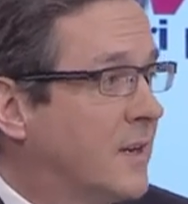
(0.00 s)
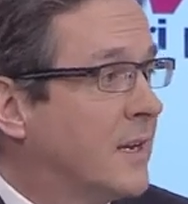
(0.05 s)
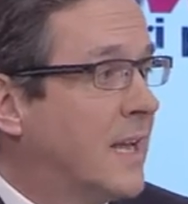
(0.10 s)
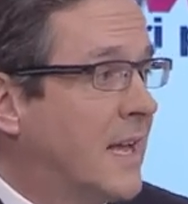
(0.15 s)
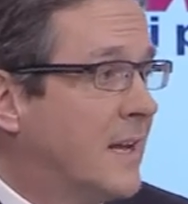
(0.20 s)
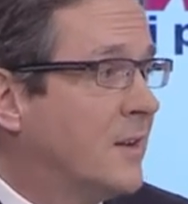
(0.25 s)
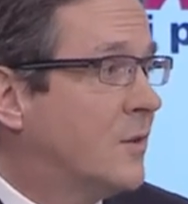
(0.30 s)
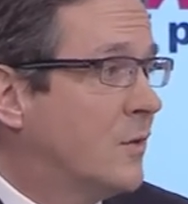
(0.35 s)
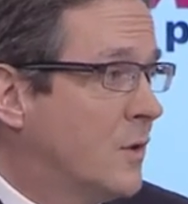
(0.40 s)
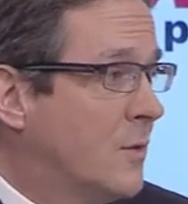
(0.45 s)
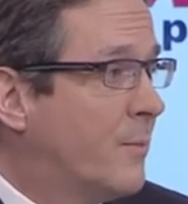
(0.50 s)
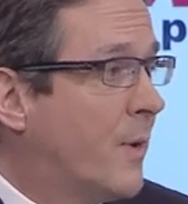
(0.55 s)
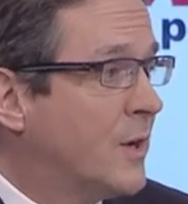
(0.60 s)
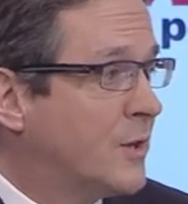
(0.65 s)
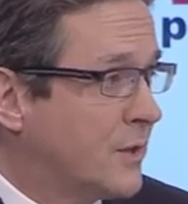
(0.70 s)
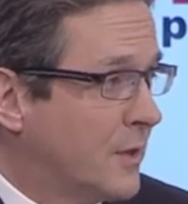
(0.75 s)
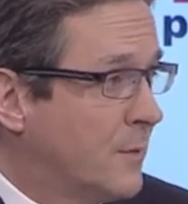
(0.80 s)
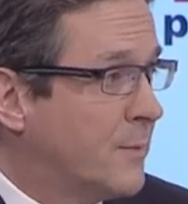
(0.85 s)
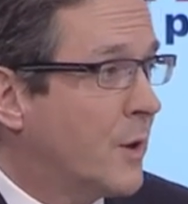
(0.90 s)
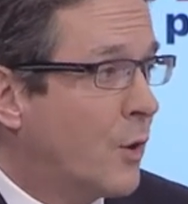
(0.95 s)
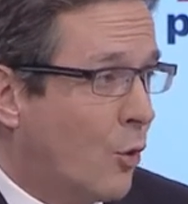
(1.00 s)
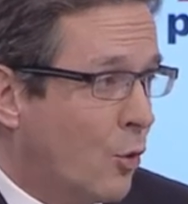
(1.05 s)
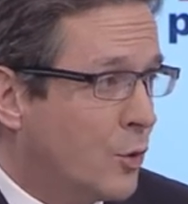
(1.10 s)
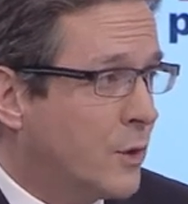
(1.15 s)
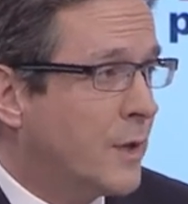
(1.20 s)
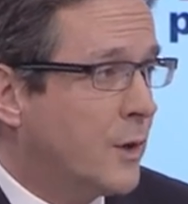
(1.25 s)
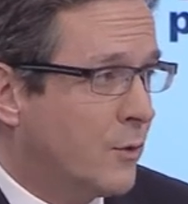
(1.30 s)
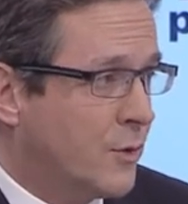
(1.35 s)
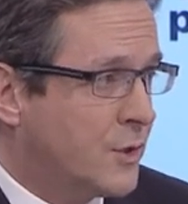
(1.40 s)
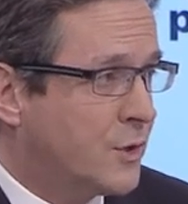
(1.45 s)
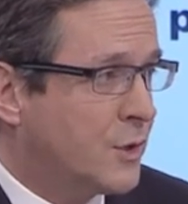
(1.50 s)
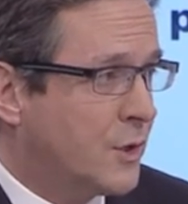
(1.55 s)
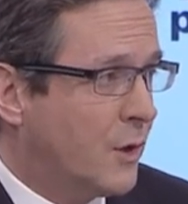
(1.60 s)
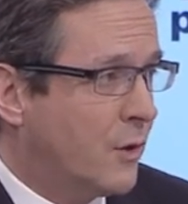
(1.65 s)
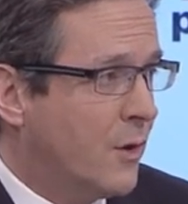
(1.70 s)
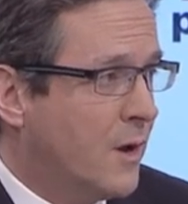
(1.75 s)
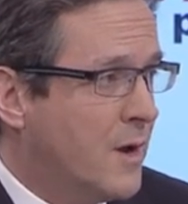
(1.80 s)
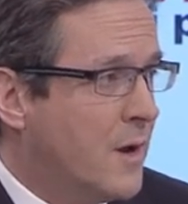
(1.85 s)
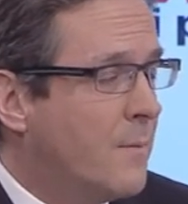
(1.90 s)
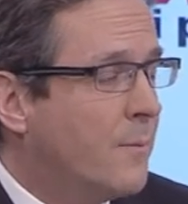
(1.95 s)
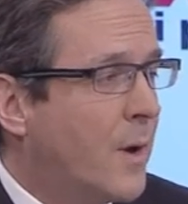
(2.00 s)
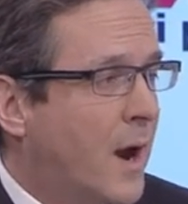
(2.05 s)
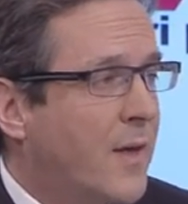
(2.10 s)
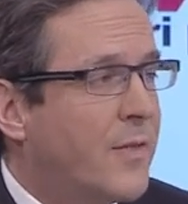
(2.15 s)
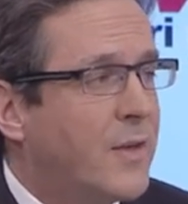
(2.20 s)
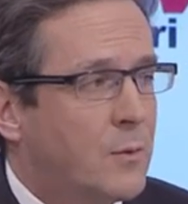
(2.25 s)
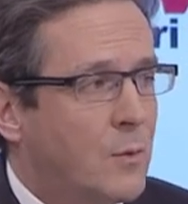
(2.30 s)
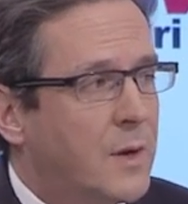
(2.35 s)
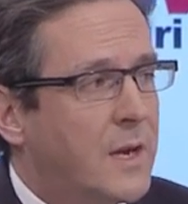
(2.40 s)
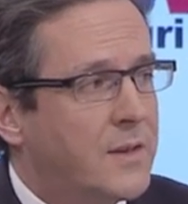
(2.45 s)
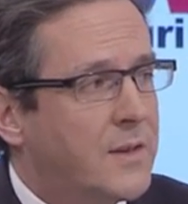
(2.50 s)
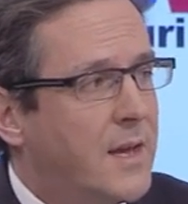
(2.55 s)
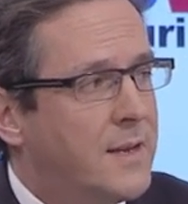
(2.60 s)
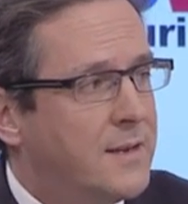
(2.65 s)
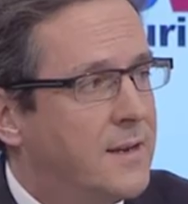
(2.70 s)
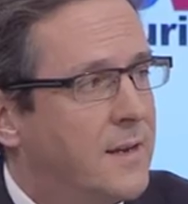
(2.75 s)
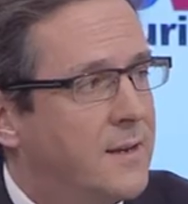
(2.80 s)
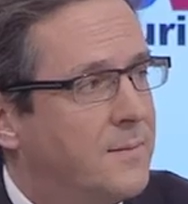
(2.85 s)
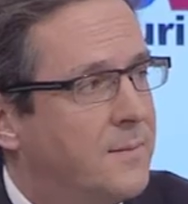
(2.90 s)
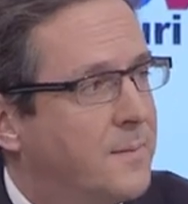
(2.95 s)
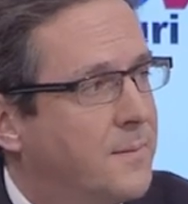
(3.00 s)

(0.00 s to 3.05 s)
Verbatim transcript: again, do the budget a little bit earlier this year, but I think we'll get that done.